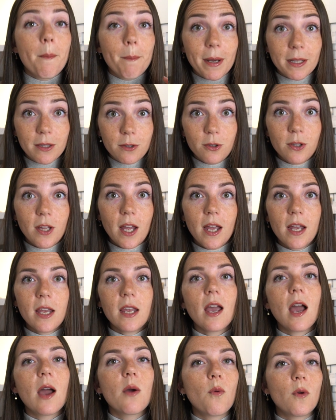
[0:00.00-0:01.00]
But
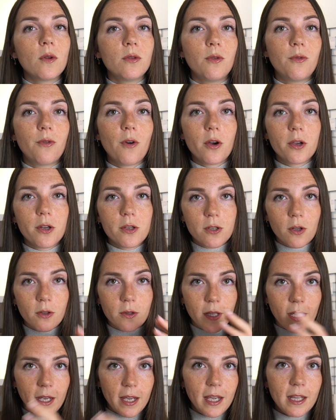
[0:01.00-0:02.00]
today I want to focus
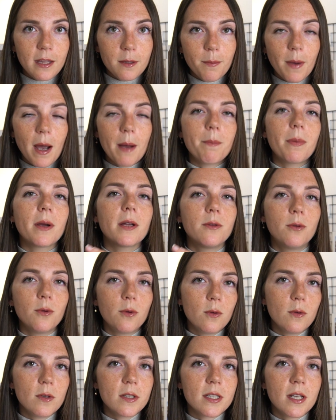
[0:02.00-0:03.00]
on the heat map
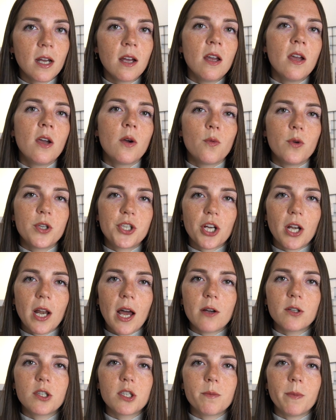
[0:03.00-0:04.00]
tools, which
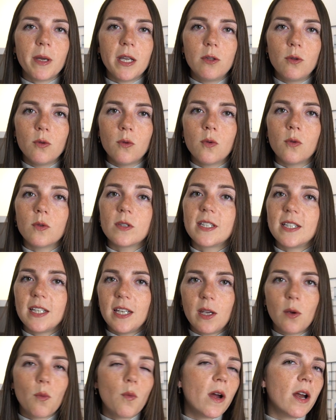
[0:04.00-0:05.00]
allows me to
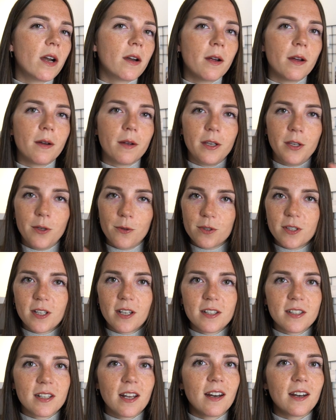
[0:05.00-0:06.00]
see where
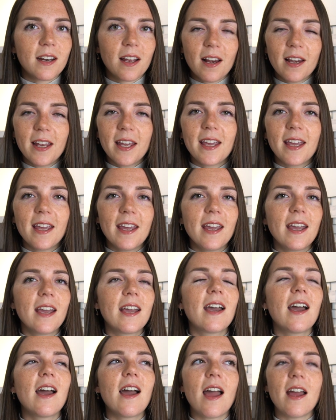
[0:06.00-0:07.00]
users are
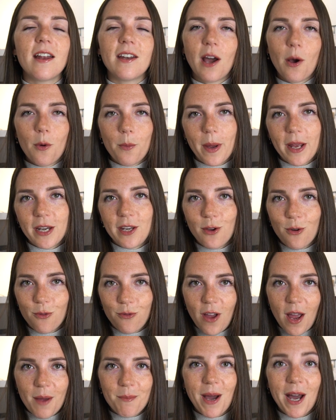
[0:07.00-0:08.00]
clicking and how many of
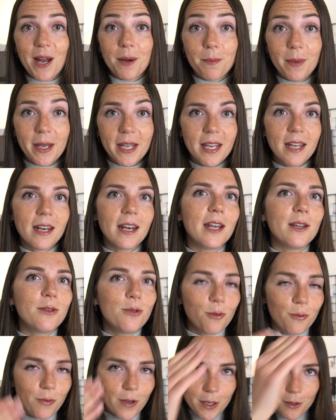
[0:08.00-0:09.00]
them are making it
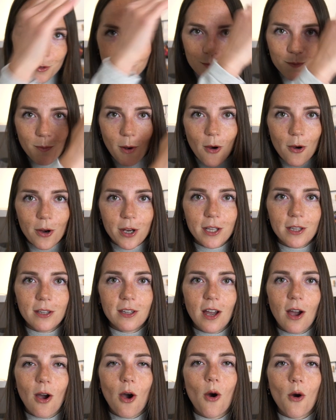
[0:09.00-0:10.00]
to various
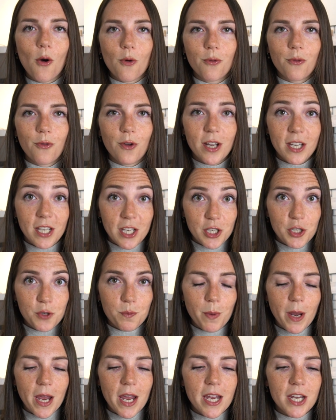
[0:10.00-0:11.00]
point of
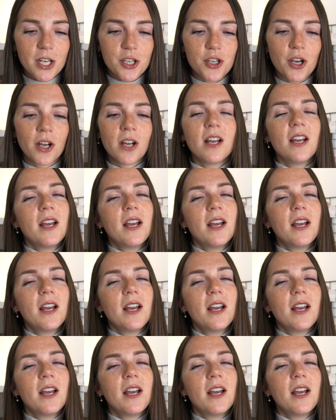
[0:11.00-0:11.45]
each page.